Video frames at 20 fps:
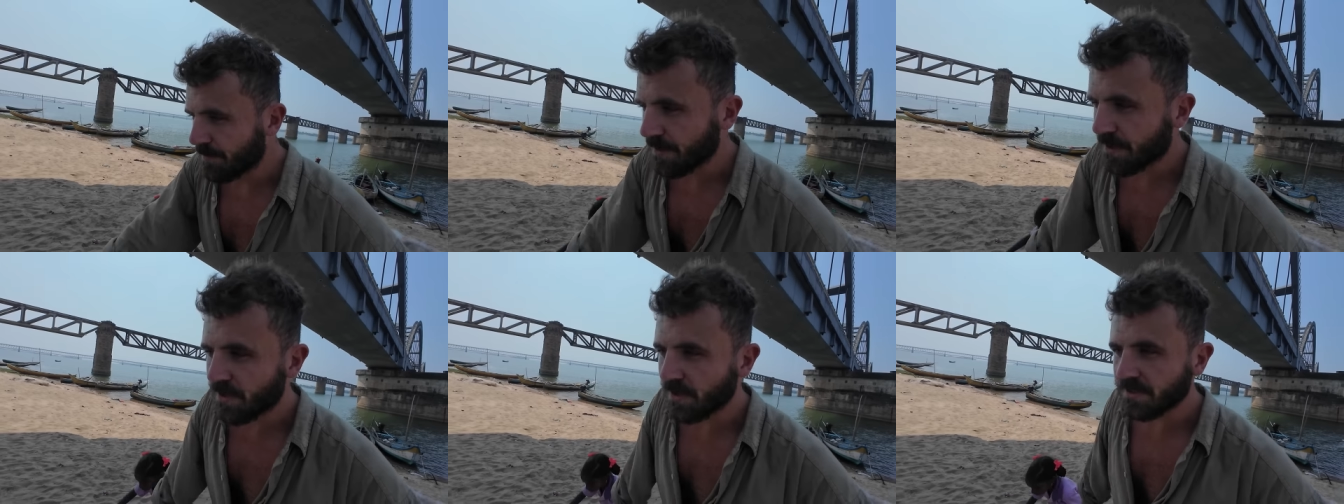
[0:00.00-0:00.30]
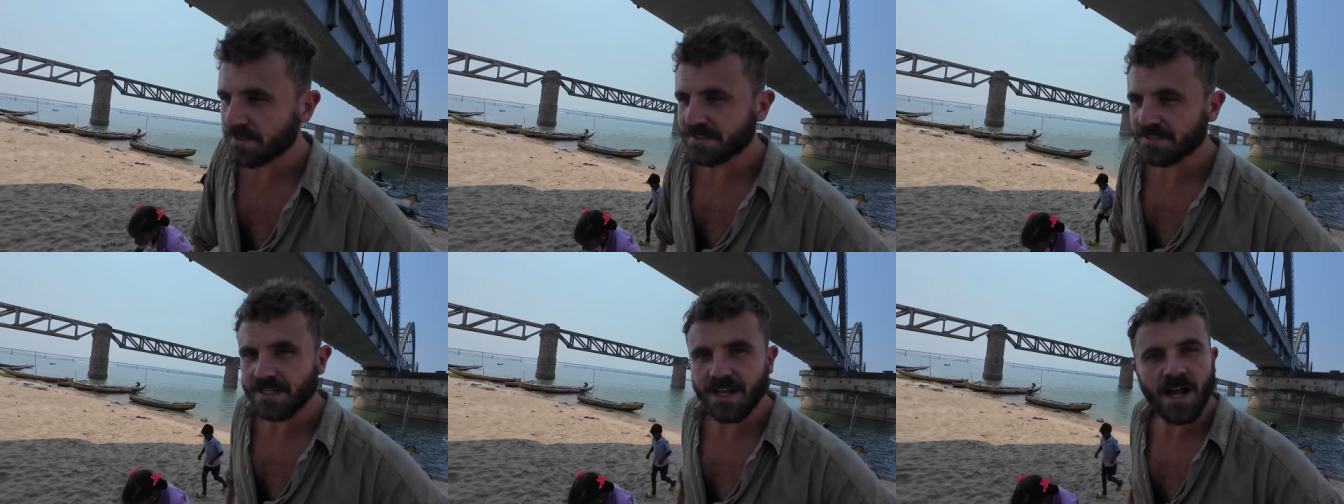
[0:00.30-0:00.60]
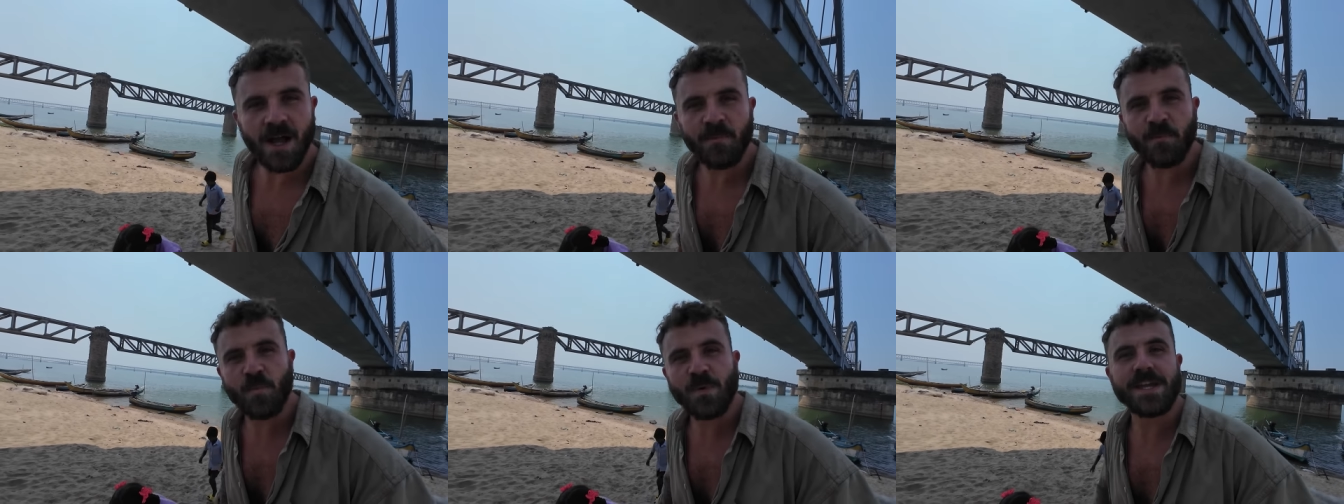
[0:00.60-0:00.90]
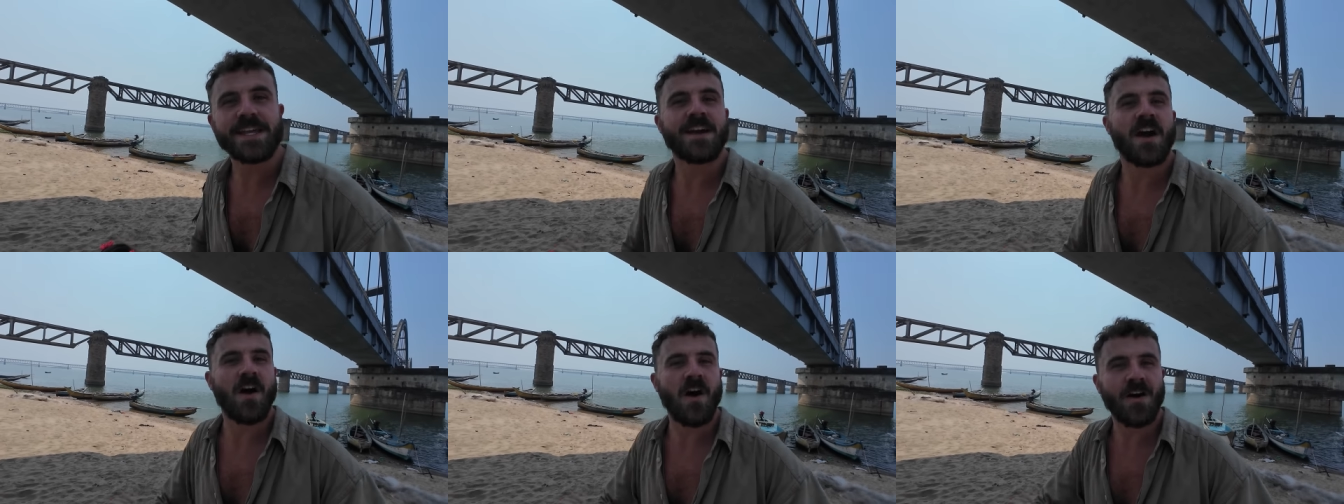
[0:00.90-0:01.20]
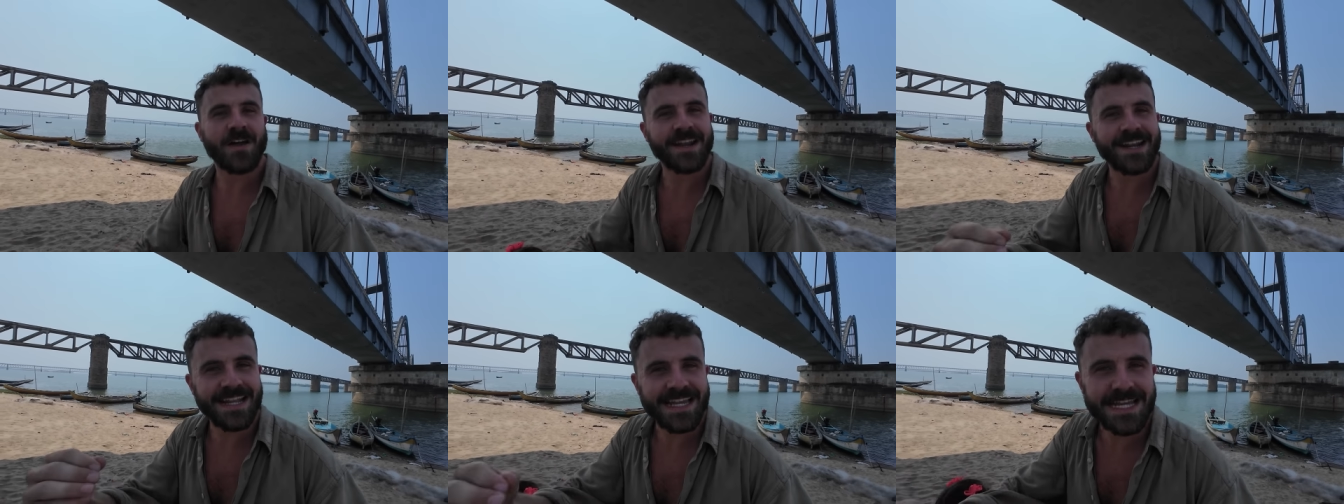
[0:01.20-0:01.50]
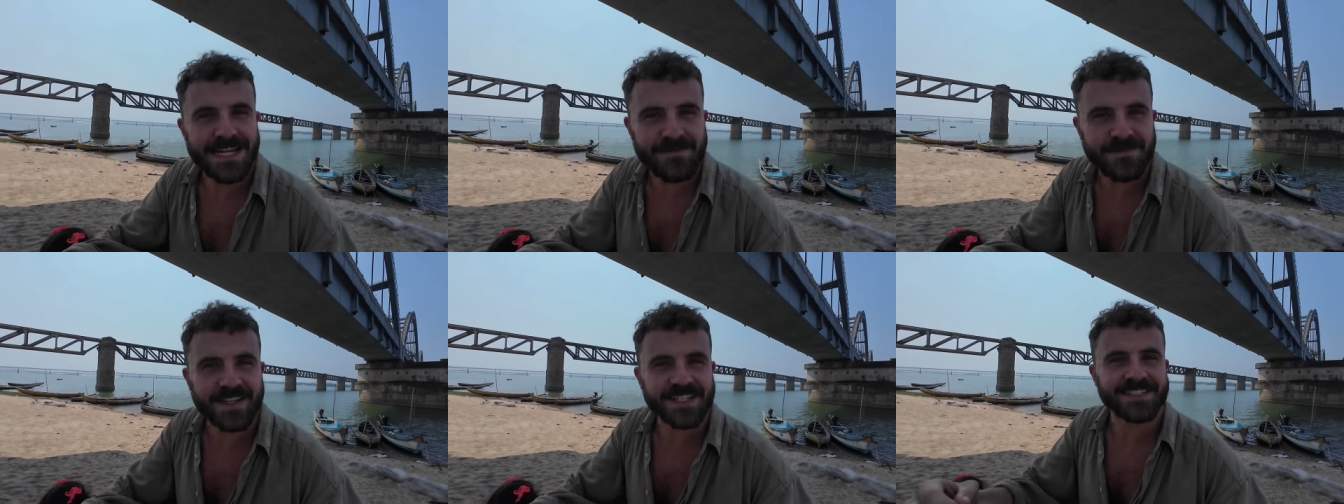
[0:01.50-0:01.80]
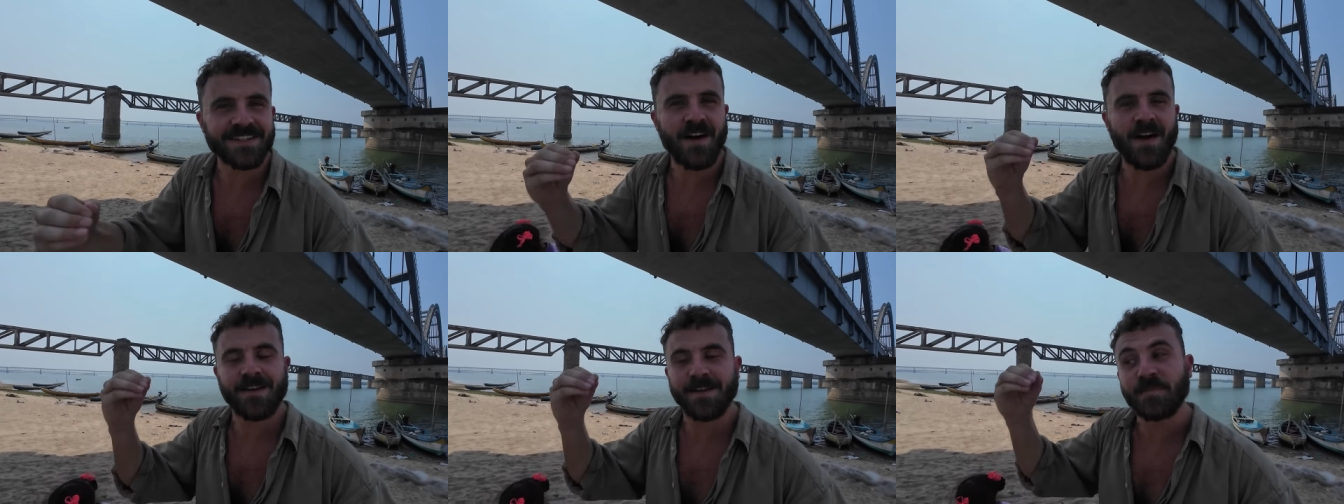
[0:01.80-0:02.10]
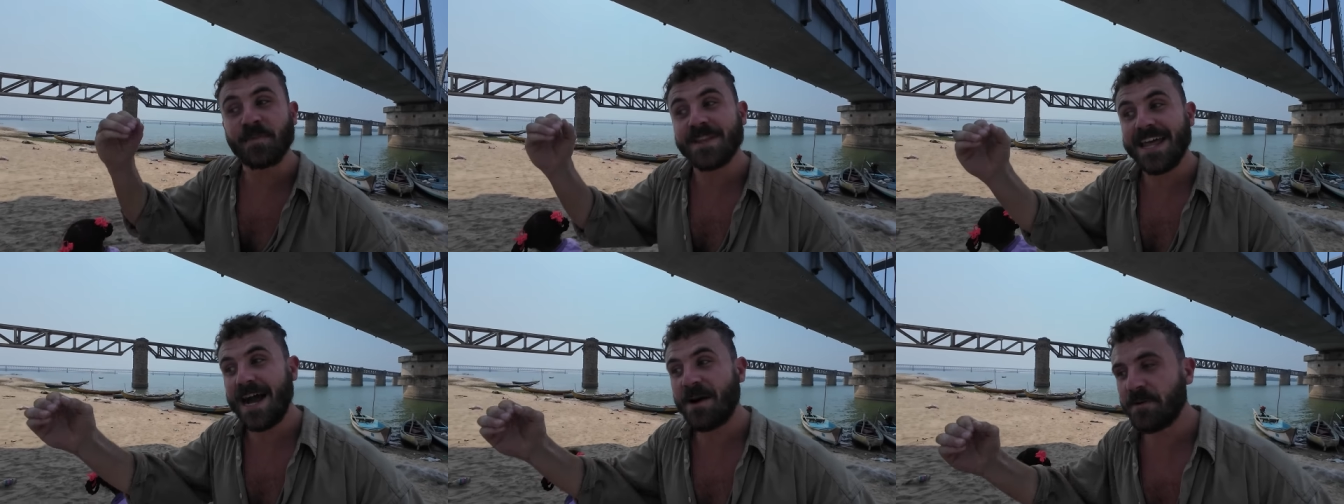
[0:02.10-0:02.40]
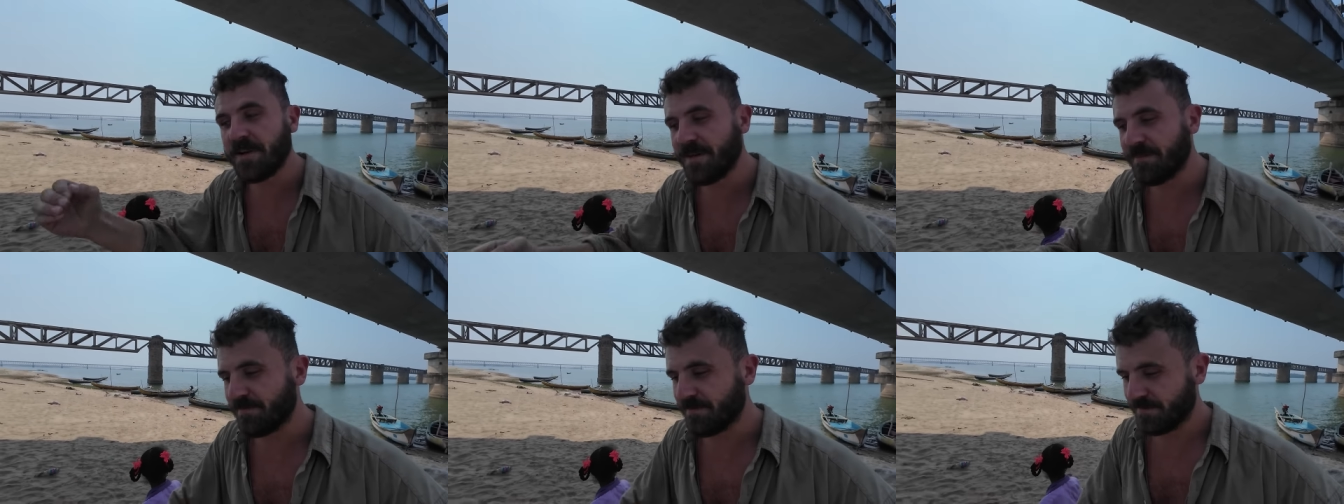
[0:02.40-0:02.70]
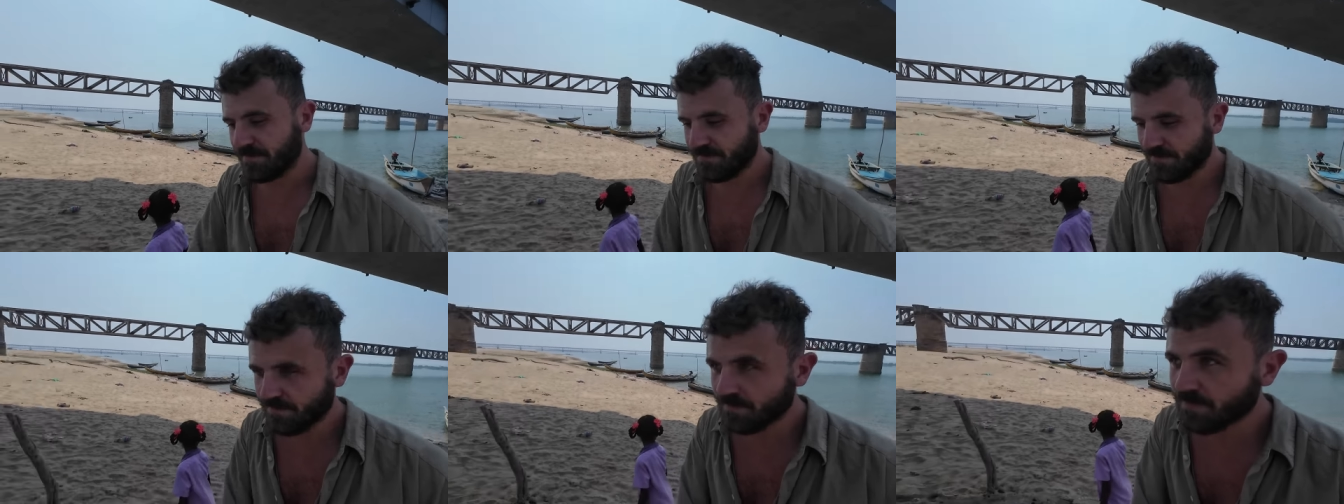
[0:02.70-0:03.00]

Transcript: because um, we can't leave this island without him.